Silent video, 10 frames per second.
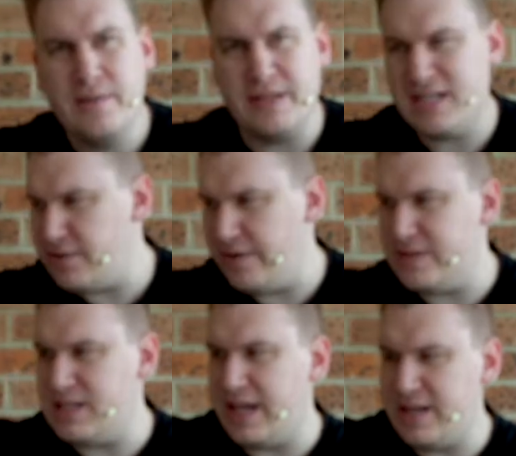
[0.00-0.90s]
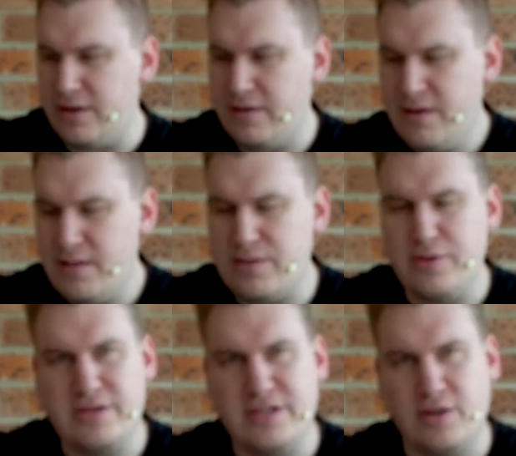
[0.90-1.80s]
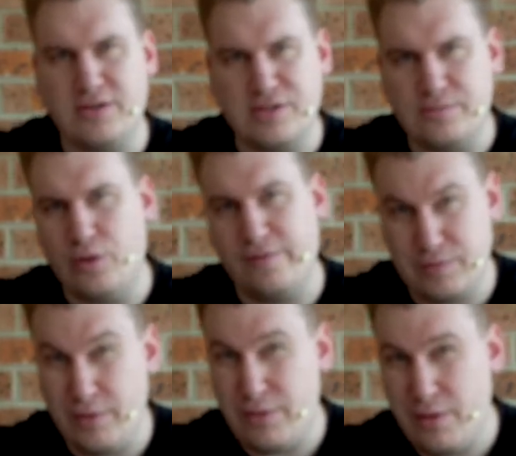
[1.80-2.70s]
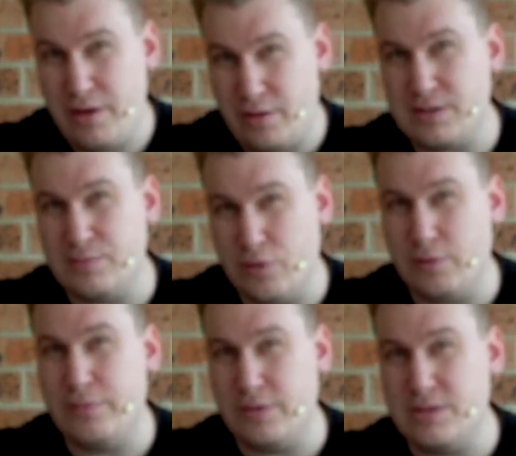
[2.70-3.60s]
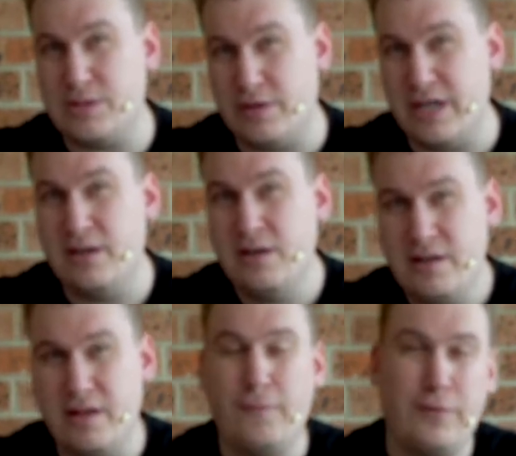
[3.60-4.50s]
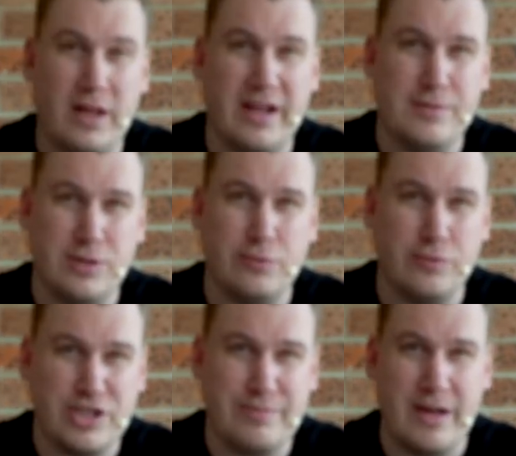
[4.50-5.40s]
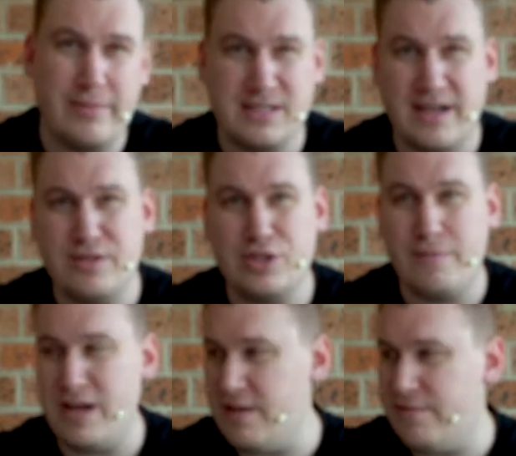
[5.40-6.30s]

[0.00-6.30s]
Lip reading: But that's only if it's like, you know, $30 or more. If it's worth $30 or more, I'll put it on screen. Then I'll feel like an absolute rich man because I have so many of